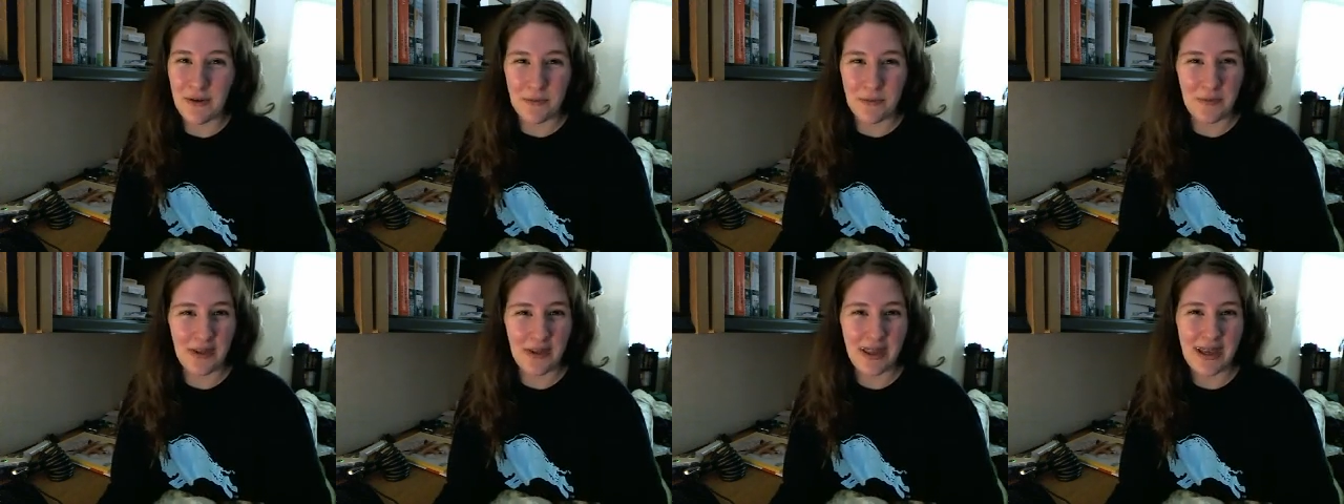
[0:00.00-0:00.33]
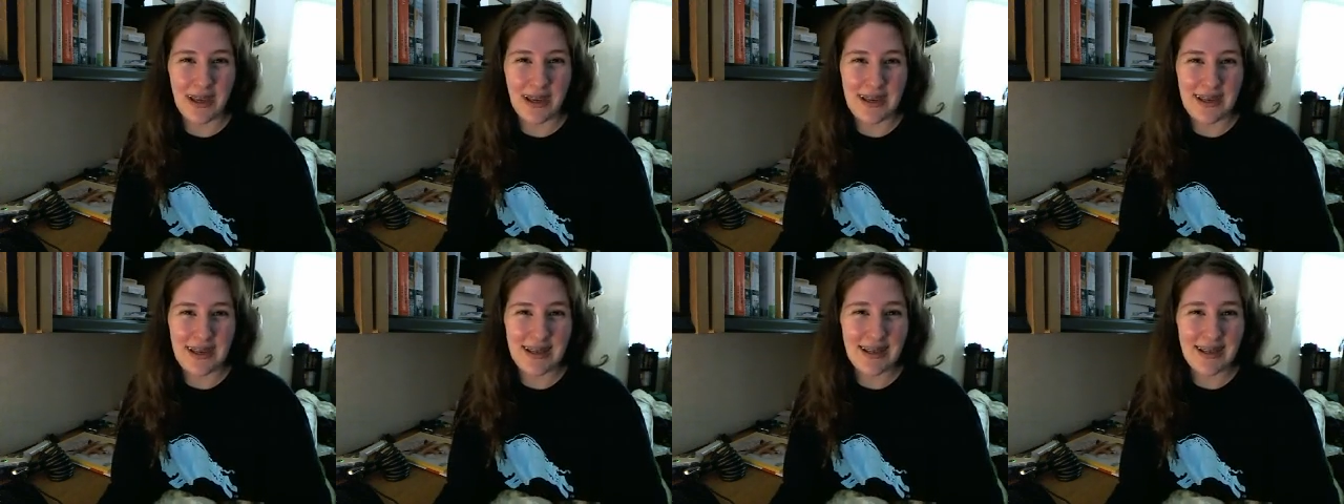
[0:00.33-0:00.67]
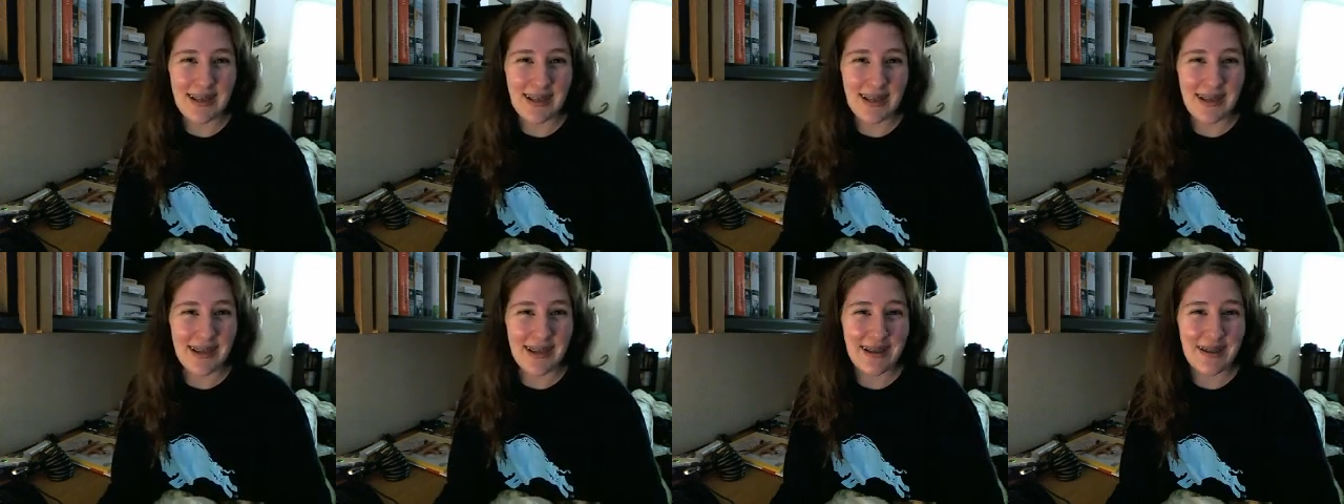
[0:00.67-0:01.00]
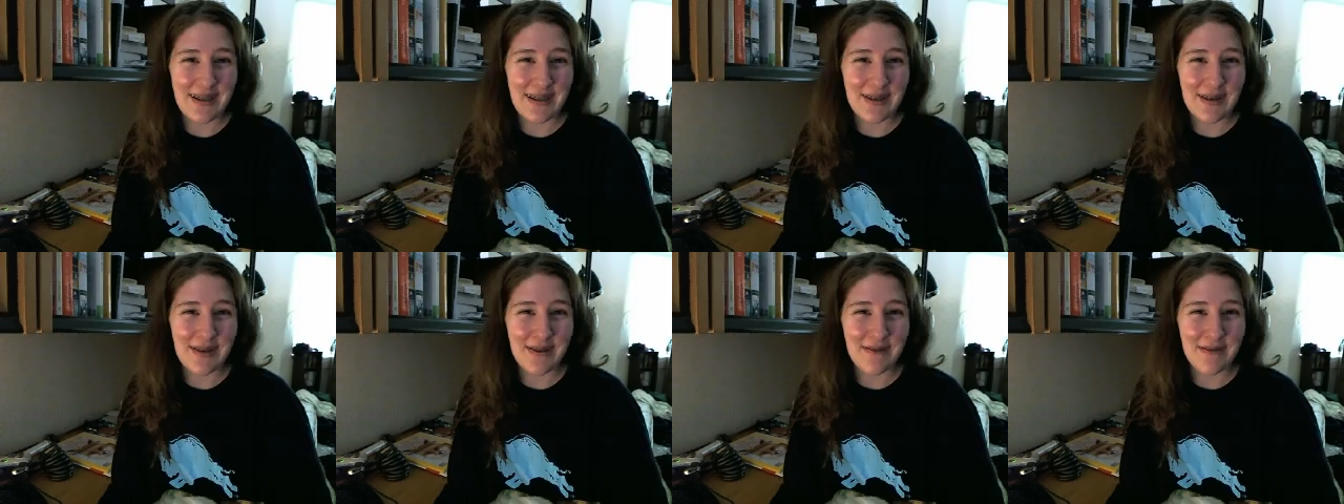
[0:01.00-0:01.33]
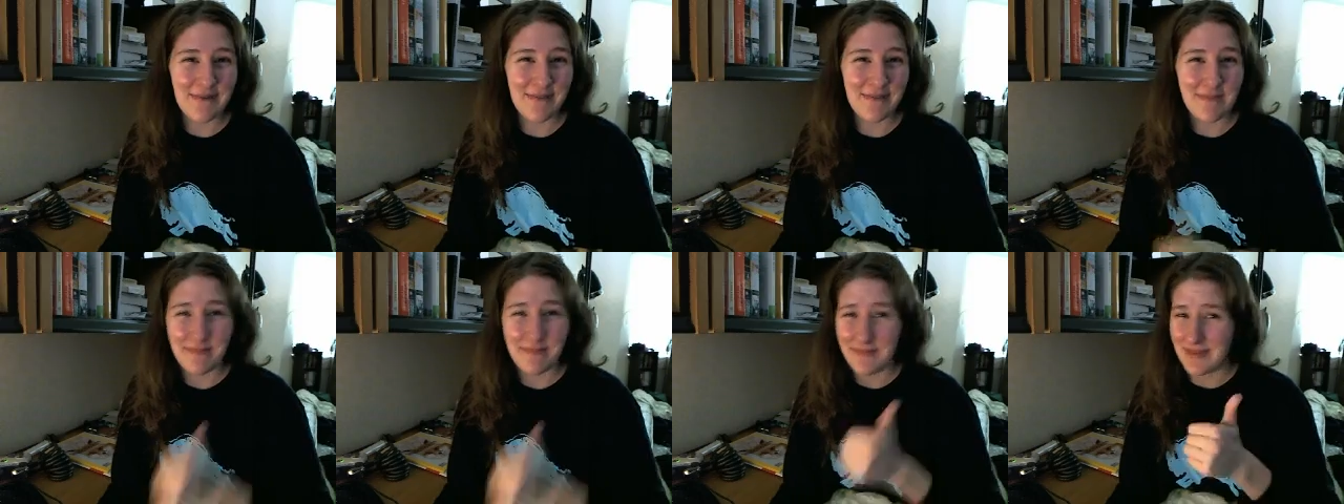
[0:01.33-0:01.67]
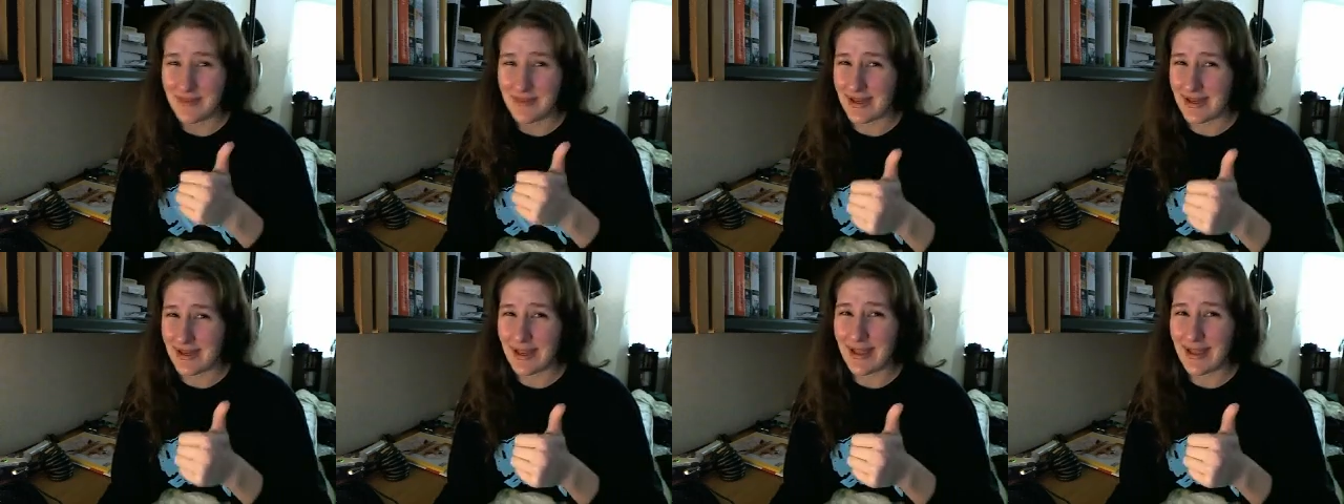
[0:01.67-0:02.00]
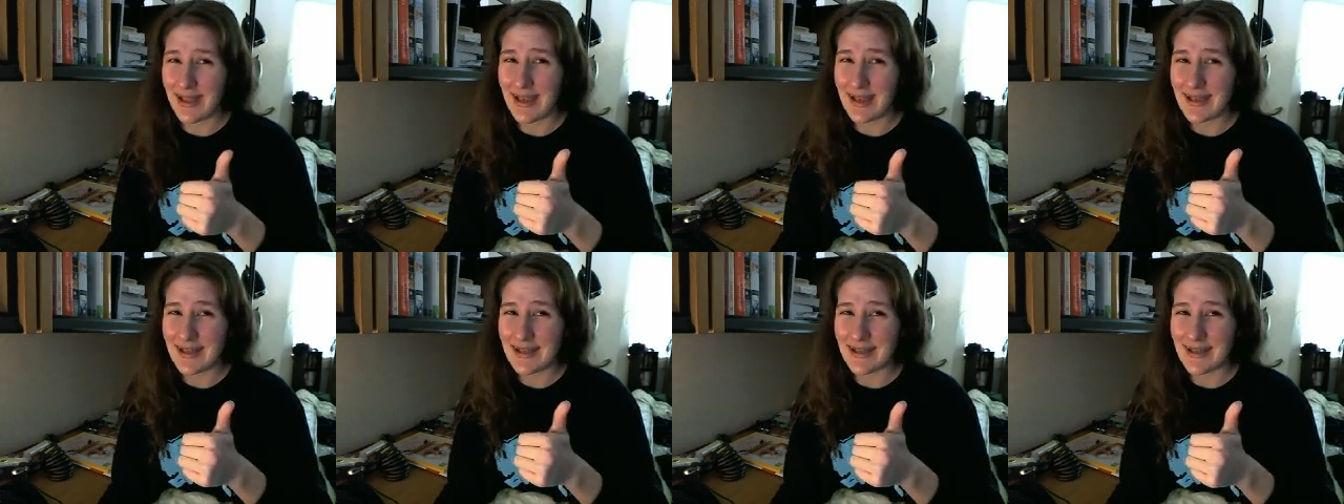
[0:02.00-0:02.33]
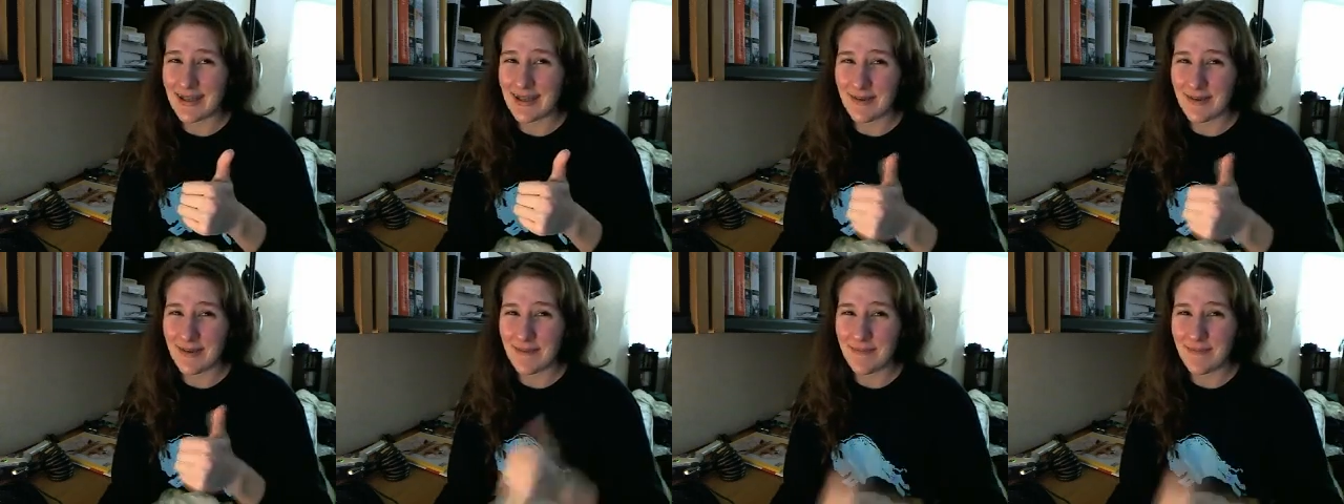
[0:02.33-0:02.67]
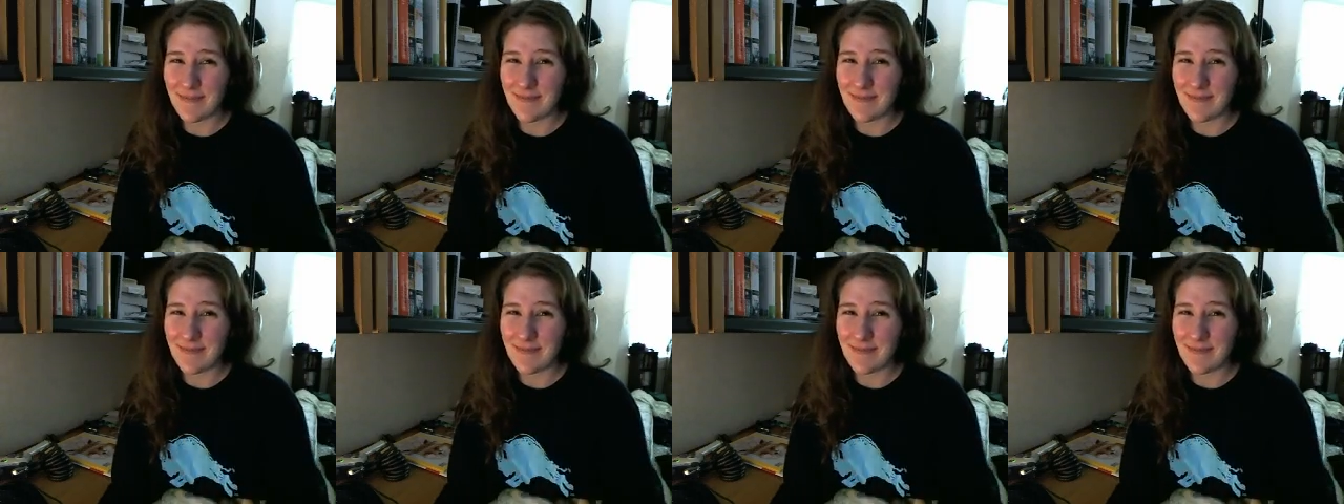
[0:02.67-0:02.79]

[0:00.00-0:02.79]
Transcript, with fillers: Hope you liked it and stay classy.